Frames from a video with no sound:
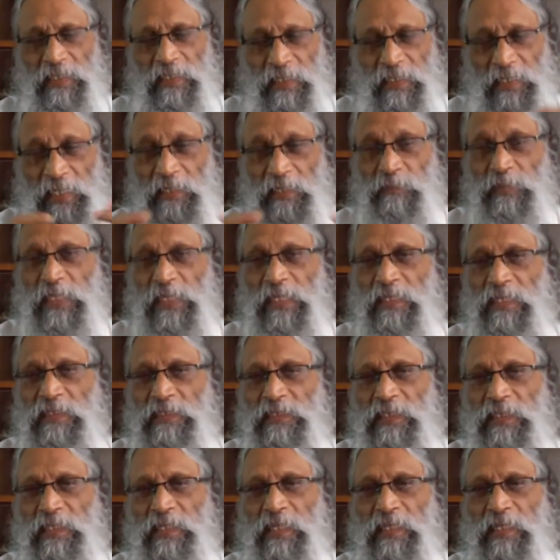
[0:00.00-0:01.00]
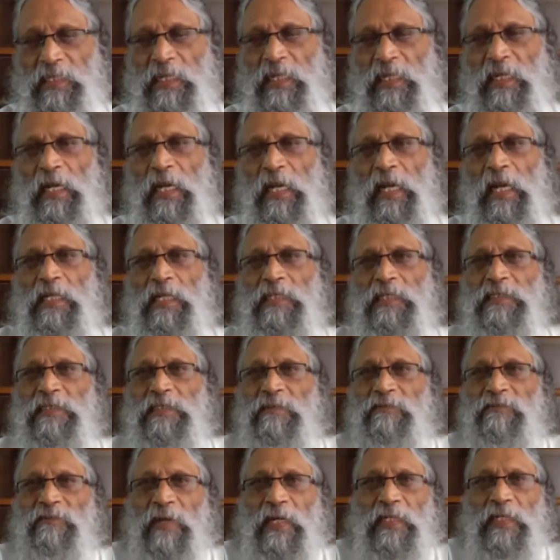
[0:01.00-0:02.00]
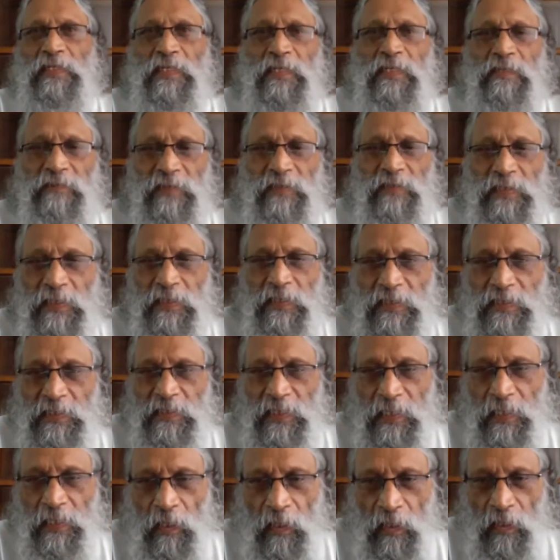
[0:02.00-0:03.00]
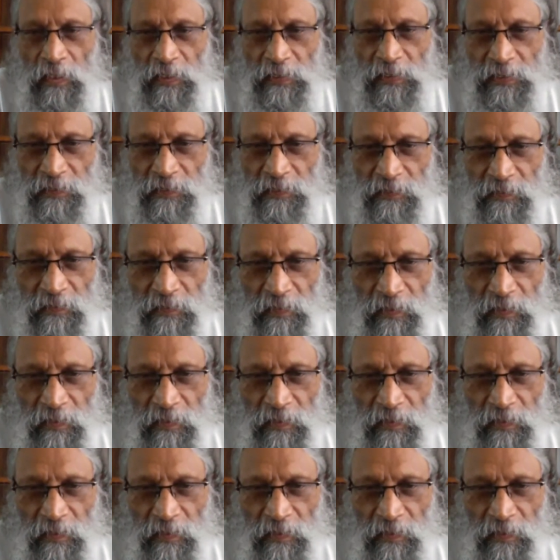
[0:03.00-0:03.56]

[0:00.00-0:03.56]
can be considered as the father of Indian psychology.